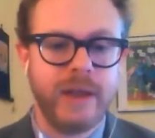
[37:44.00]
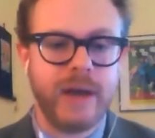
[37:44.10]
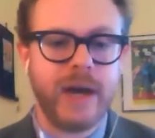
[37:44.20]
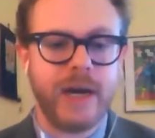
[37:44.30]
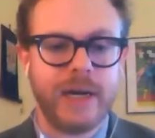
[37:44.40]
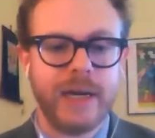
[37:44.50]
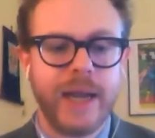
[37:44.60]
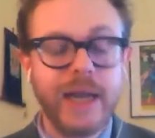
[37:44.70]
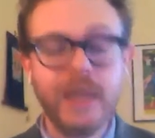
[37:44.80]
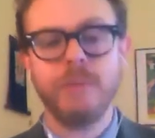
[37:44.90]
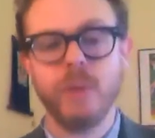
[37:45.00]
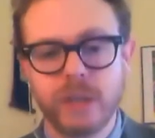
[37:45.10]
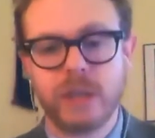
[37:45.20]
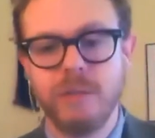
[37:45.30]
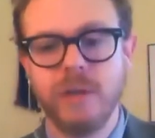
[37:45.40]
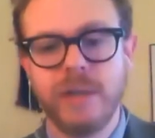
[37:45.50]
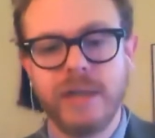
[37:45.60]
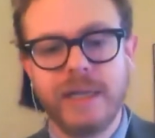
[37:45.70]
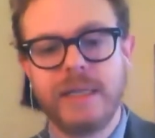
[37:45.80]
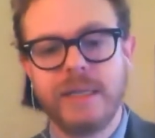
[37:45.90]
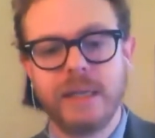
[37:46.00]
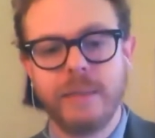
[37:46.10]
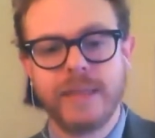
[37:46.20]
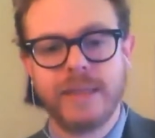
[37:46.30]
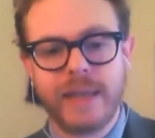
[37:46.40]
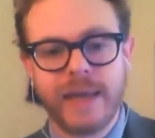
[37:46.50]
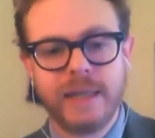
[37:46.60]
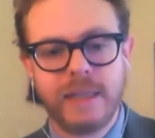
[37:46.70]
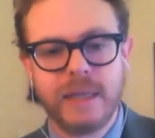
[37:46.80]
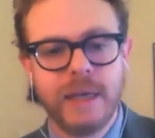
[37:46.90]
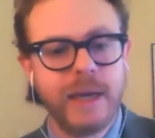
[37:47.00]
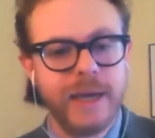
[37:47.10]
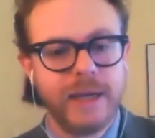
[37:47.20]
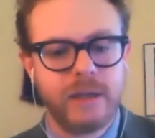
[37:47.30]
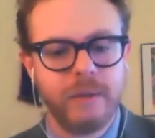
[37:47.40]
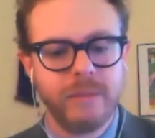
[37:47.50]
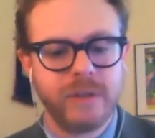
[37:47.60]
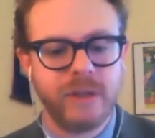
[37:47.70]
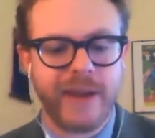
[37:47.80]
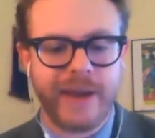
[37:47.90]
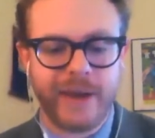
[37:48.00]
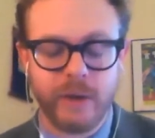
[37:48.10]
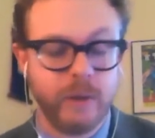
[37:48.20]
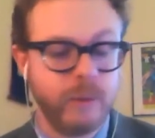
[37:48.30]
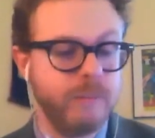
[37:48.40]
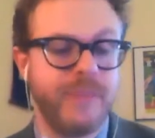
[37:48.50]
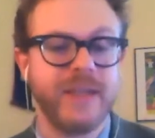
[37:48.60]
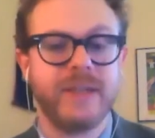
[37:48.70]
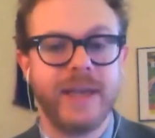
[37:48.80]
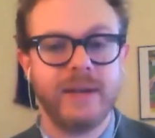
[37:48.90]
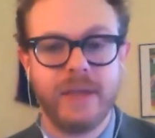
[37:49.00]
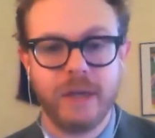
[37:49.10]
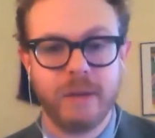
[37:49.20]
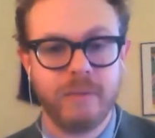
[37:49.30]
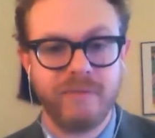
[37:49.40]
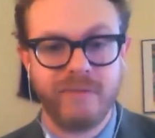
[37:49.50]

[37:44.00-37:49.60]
uh, any Buddhist community to some extent in terms of how things get, you know,